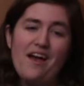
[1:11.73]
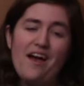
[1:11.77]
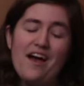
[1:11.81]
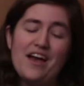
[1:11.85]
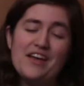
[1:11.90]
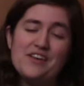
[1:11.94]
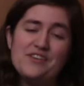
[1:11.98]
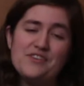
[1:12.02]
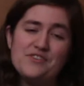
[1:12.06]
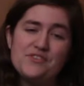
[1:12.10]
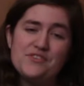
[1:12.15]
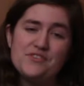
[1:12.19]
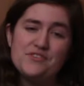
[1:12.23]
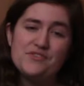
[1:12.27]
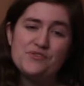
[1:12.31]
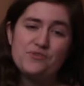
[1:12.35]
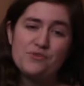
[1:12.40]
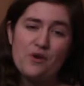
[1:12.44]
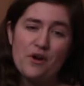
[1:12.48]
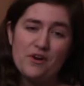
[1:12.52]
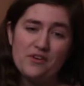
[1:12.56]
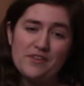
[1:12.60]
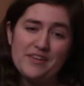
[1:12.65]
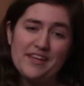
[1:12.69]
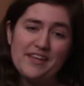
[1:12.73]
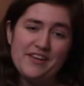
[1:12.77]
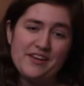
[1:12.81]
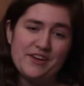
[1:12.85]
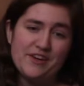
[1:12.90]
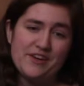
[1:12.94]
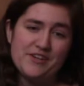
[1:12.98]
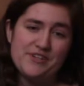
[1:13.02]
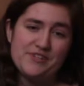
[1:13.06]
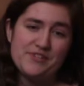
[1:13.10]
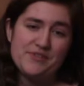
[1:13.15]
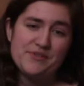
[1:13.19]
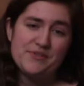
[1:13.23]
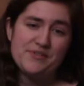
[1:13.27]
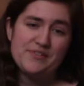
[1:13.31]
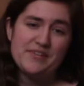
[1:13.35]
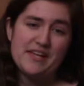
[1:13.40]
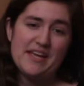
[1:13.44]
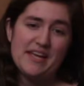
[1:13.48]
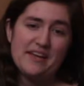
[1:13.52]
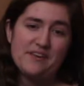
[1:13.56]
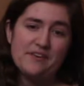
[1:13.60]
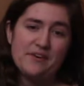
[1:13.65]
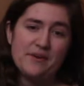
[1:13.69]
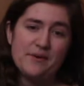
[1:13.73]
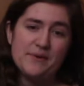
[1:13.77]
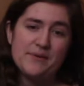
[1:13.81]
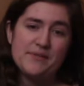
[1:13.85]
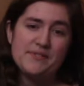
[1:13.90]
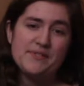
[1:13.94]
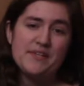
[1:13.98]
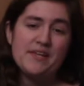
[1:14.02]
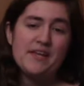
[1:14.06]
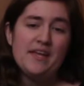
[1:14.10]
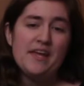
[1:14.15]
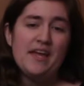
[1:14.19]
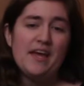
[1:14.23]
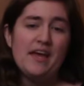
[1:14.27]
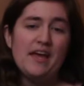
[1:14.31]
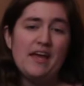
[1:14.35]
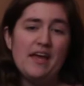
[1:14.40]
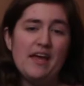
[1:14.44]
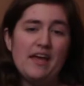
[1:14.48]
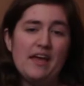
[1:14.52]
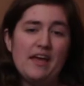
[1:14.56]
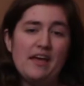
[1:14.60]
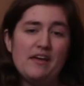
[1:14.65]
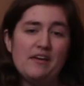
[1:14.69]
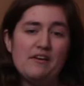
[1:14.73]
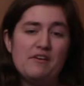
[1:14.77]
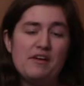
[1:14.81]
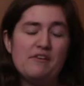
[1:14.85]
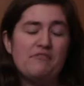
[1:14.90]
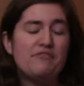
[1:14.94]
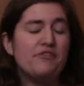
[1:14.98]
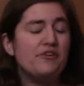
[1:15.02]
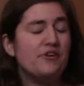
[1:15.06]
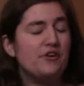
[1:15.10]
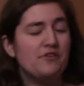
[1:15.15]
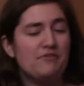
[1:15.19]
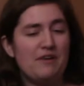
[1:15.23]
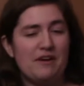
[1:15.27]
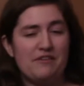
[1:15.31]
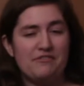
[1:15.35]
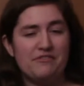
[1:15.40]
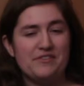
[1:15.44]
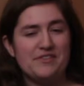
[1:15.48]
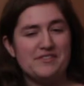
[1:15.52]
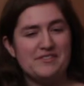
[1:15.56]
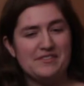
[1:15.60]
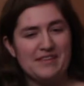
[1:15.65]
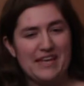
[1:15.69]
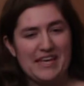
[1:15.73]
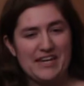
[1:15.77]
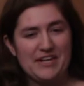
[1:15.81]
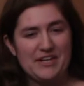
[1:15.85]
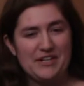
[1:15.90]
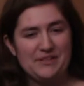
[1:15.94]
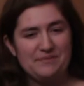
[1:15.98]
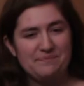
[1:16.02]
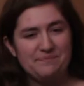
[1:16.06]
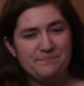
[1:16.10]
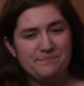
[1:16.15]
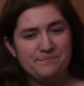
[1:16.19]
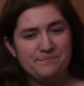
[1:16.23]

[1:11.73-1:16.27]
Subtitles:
I strongly encourage you to take notes for your reference later.